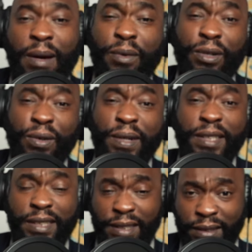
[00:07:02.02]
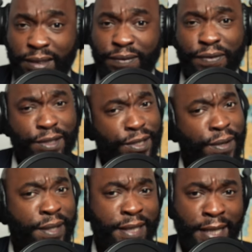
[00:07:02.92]
I'm anointed for
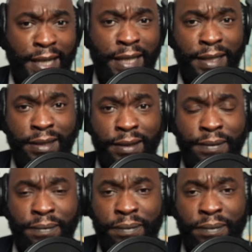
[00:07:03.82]
certain things.